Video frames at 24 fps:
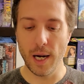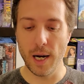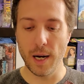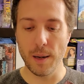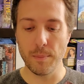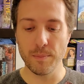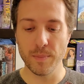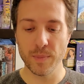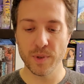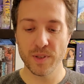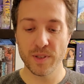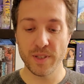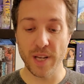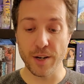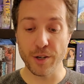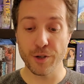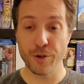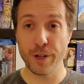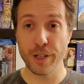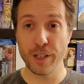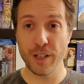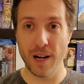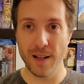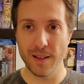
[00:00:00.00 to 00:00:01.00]

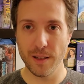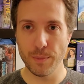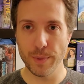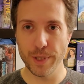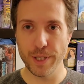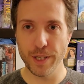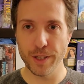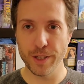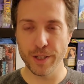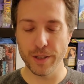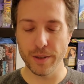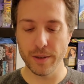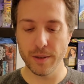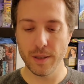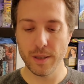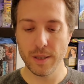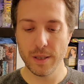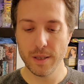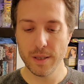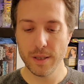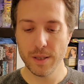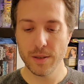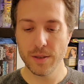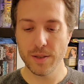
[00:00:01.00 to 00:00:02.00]
Century Golem Edition,
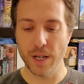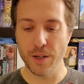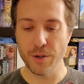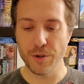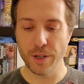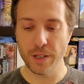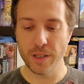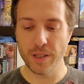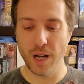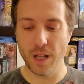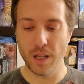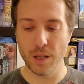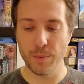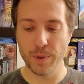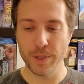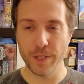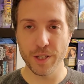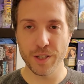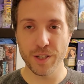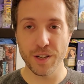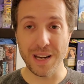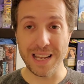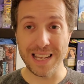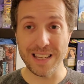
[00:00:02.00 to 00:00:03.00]
Century Golem
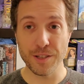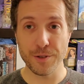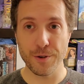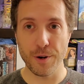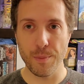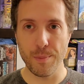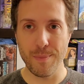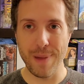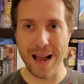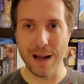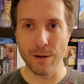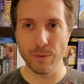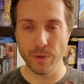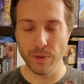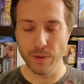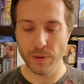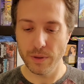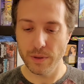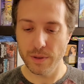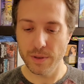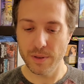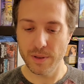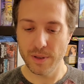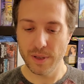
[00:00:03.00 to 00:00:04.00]
Edition Eastern
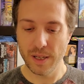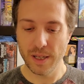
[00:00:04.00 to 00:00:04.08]
Mountains,